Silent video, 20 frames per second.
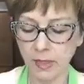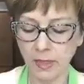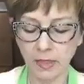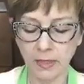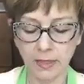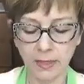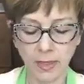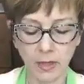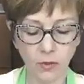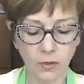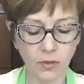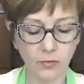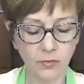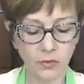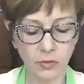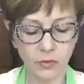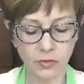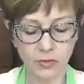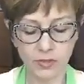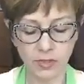Now, if
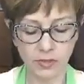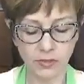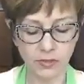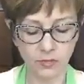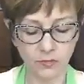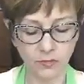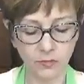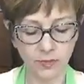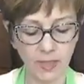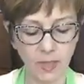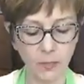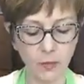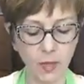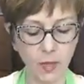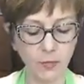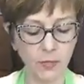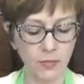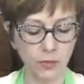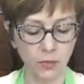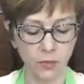yours doesn't flame up,
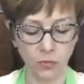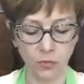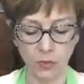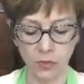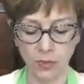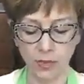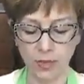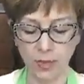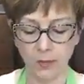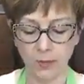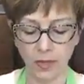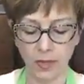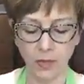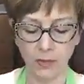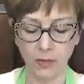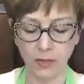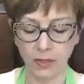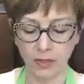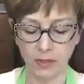don't worry about it.